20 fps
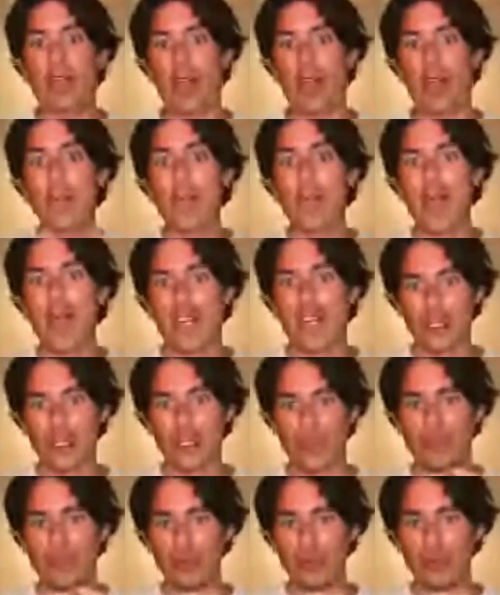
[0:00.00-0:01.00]
uh, a
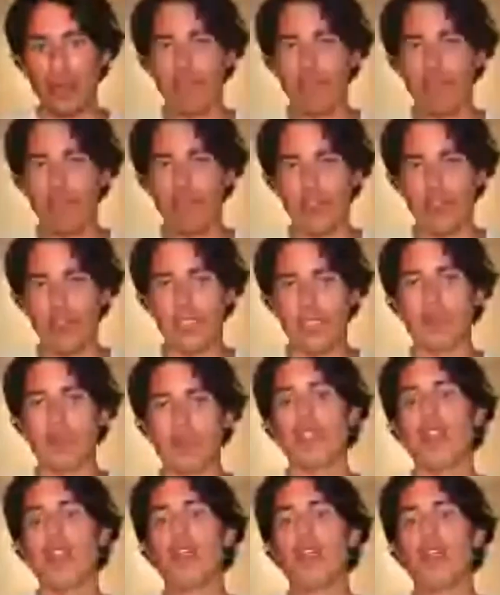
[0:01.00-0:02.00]
package of twelve
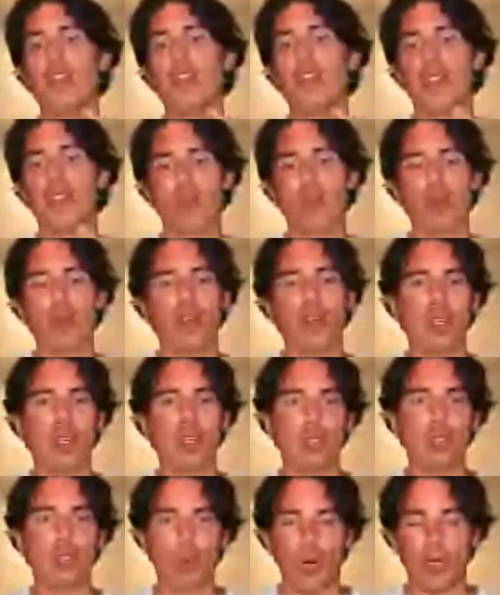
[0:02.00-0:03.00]
concepts that we are going
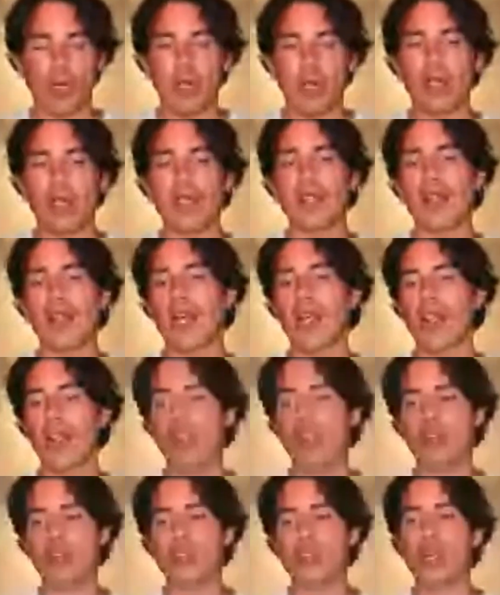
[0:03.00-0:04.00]
to work
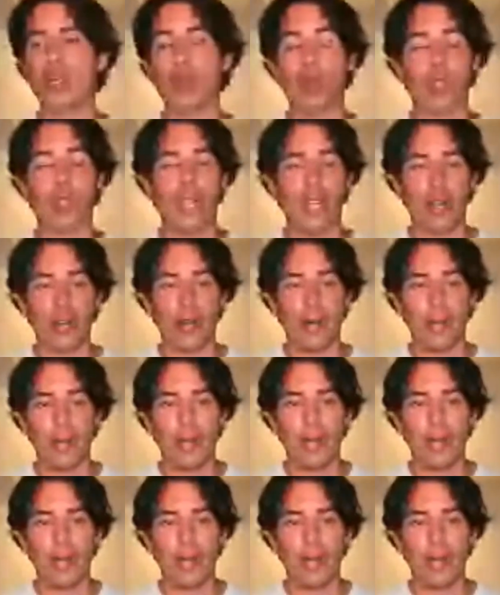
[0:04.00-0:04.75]
along the whole year.